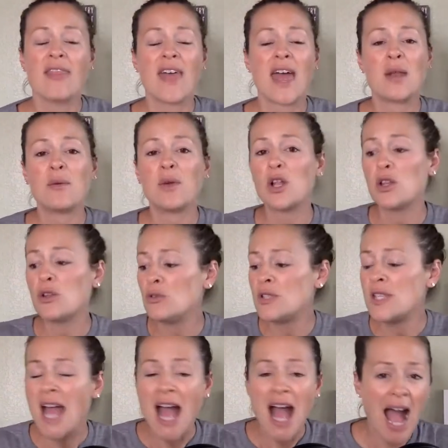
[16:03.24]
that
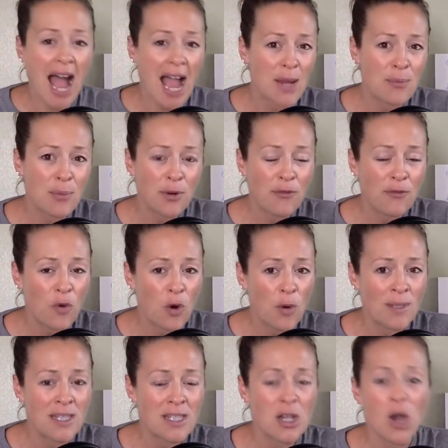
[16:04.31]
includes high
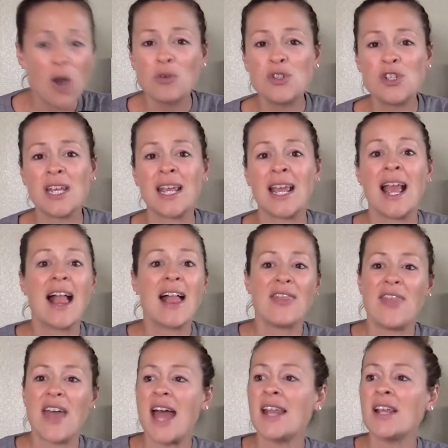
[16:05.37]
performance coaching,
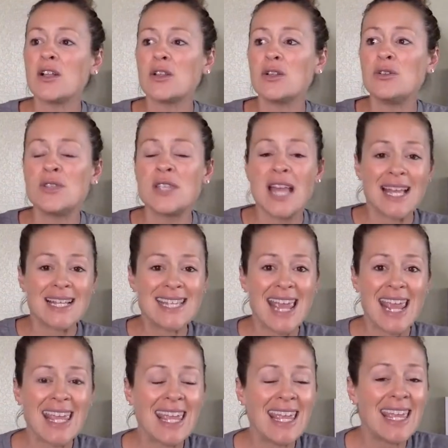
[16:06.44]
that includes
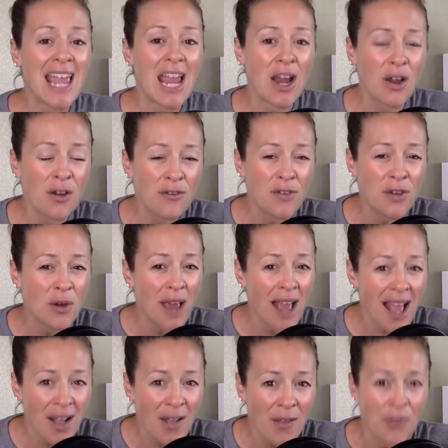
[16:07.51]
taking care of your
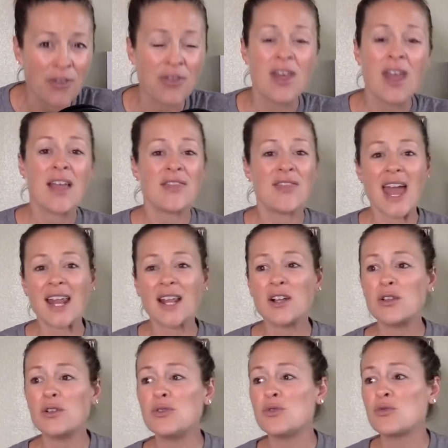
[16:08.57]
health, that
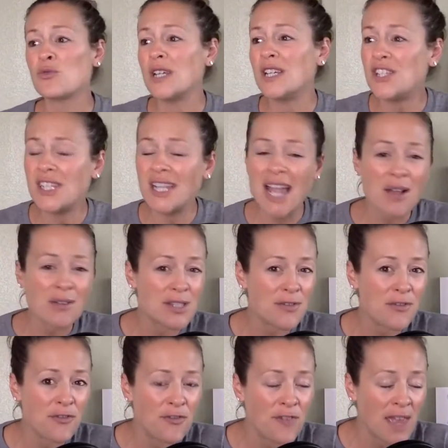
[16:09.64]
includes reaching out to
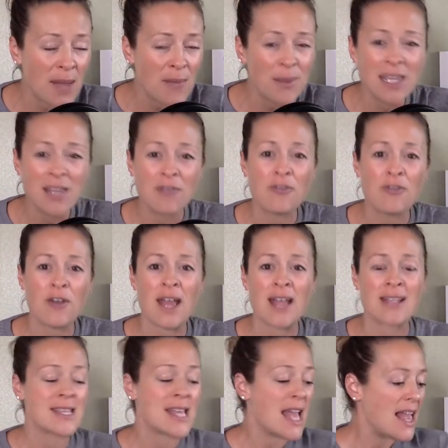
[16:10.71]
family and
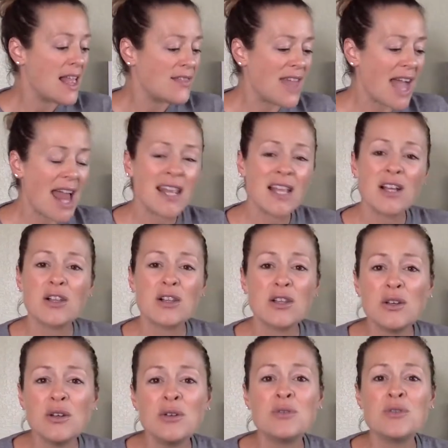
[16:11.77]
friends, that
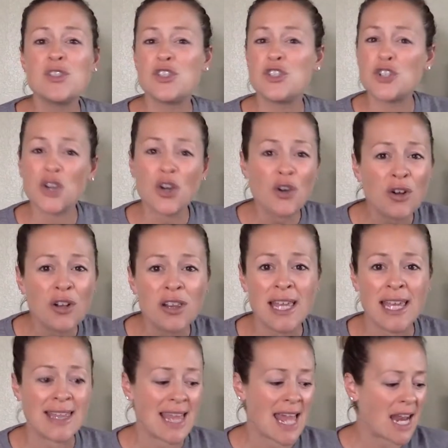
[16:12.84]
includes
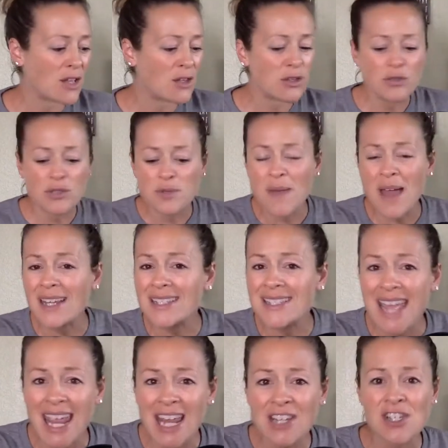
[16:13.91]
journaling, that includes
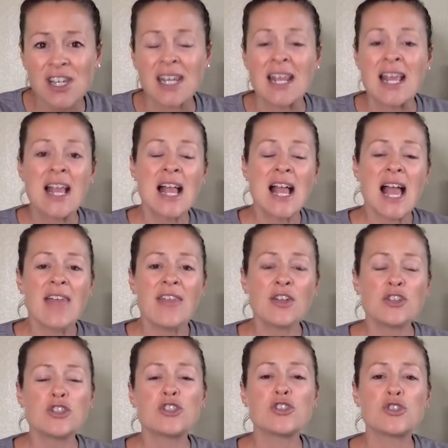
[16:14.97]
meditation.
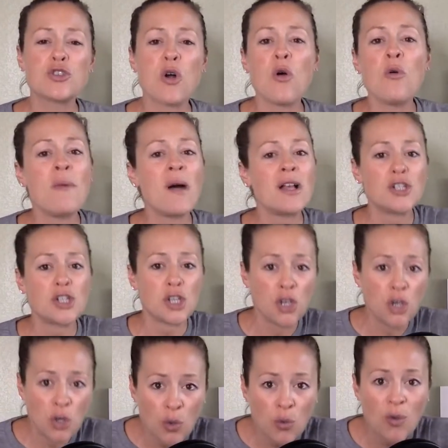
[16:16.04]
There's so much
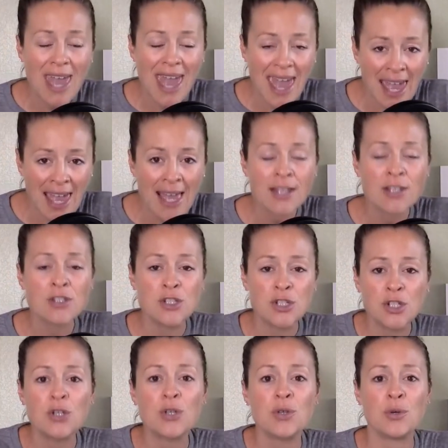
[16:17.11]
you can
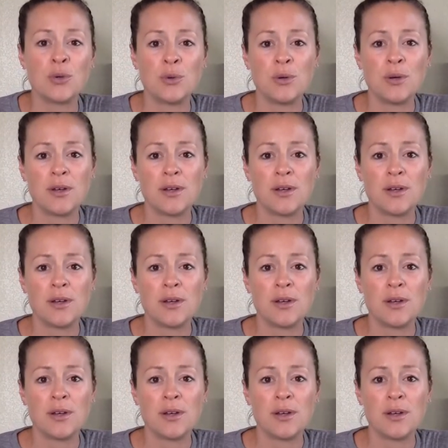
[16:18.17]
do